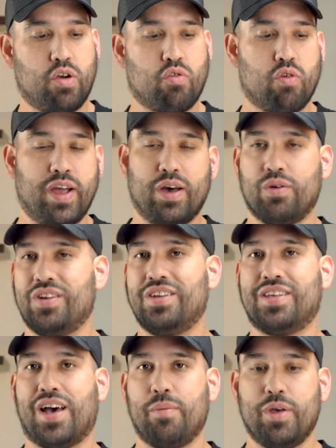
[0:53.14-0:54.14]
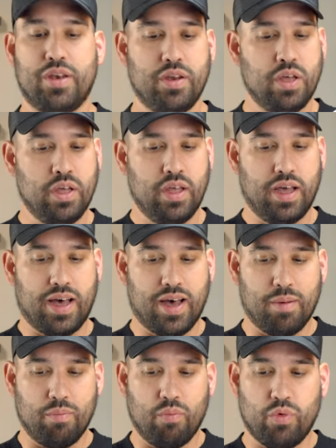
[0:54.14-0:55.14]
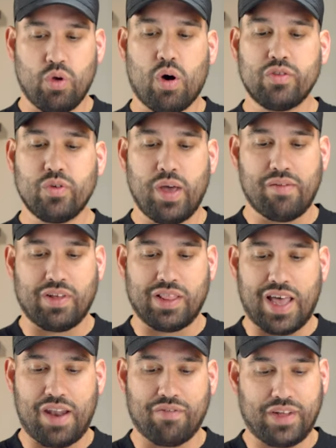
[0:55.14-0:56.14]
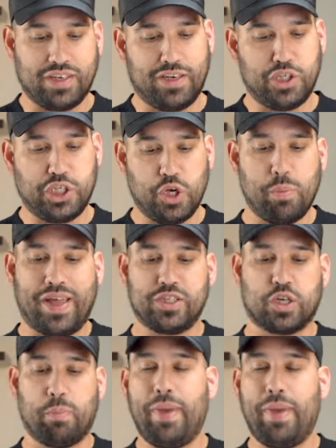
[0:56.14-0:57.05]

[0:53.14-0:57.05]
crowned diamond. Um, you also have a lot of like geometric